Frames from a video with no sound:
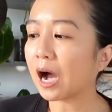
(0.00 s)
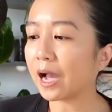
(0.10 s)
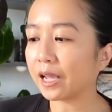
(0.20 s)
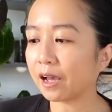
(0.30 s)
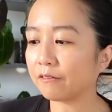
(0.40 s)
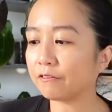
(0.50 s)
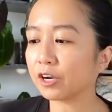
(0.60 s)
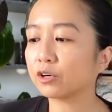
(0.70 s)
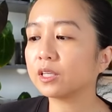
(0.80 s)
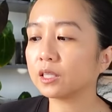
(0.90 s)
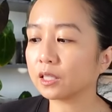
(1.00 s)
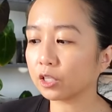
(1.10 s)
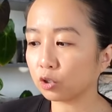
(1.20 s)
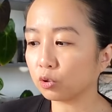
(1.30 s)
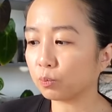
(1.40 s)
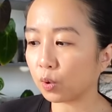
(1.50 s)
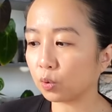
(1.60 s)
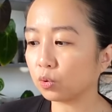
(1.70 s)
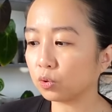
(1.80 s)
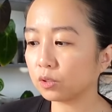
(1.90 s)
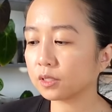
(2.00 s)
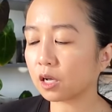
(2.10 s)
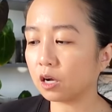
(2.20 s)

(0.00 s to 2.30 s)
I have very little poles